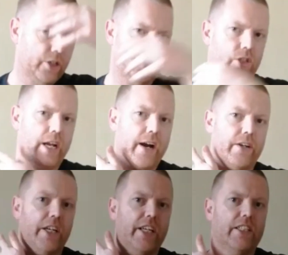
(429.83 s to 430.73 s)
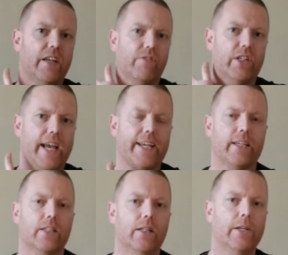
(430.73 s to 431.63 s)
it's just targeting a different
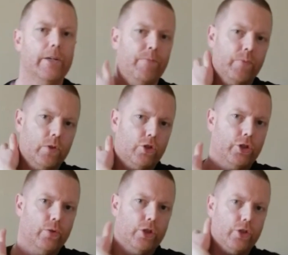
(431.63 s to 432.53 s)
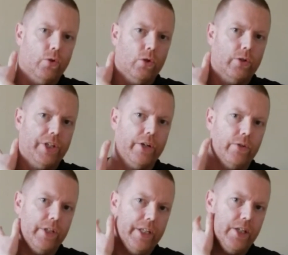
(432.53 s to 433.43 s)
angle through the shoulder
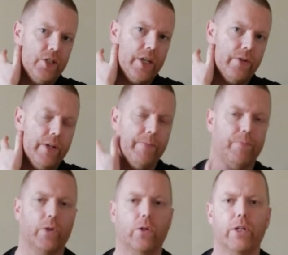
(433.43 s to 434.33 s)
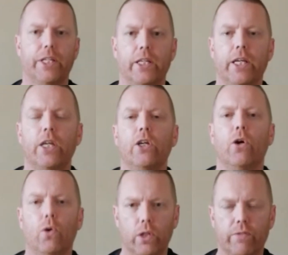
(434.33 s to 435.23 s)
here in this area, all right?
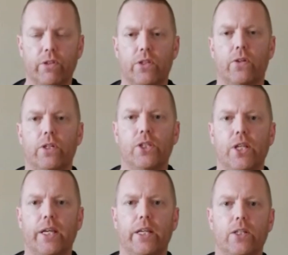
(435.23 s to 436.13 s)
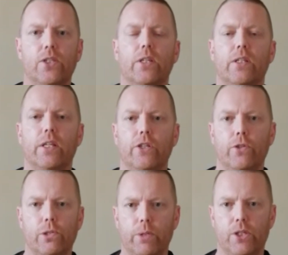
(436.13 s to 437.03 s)
Holding for 30 seconds, then you
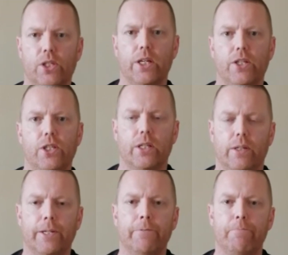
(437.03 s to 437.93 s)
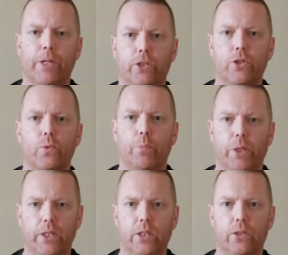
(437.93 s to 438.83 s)
switch sides and just
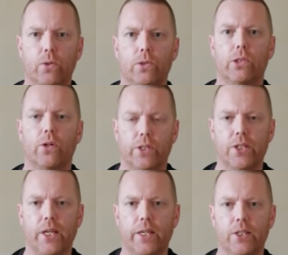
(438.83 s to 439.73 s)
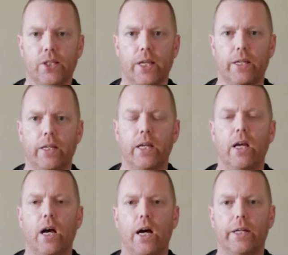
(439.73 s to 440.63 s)
repeat the dose 30 seconds again
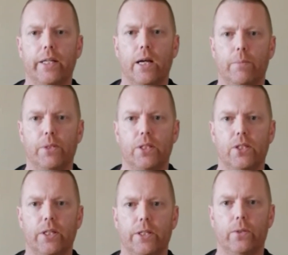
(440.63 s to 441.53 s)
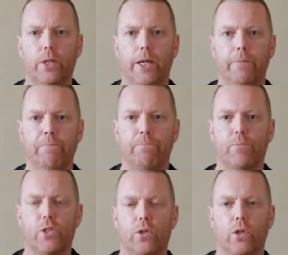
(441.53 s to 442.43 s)
on the opposite side, okay?
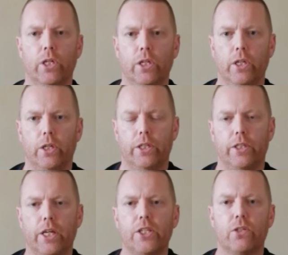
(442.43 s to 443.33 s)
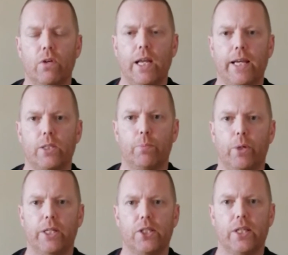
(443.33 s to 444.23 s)
So nice and relaxed
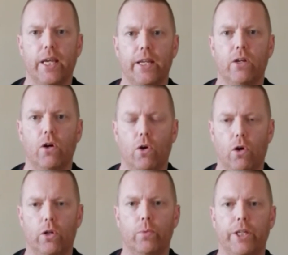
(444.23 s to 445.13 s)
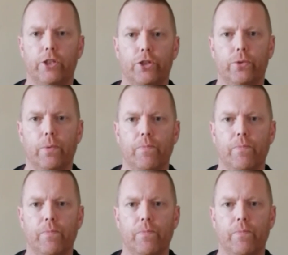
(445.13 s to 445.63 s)
breaths again all the way through.